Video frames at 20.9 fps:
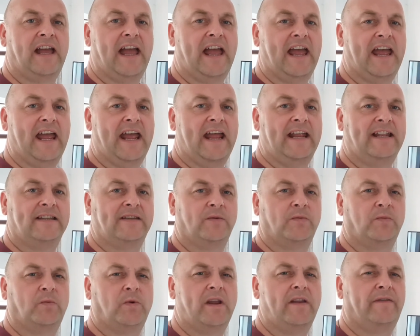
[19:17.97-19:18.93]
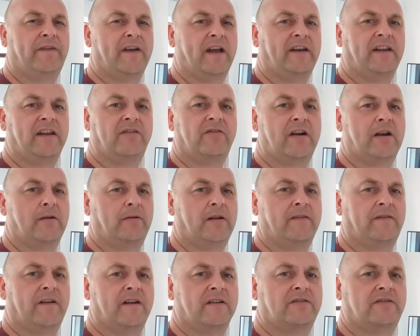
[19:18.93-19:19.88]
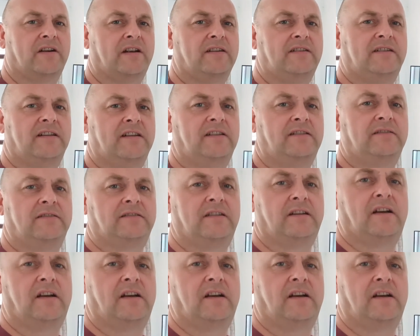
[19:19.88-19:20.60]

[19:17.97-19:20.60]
And we found it incredibly frustrating.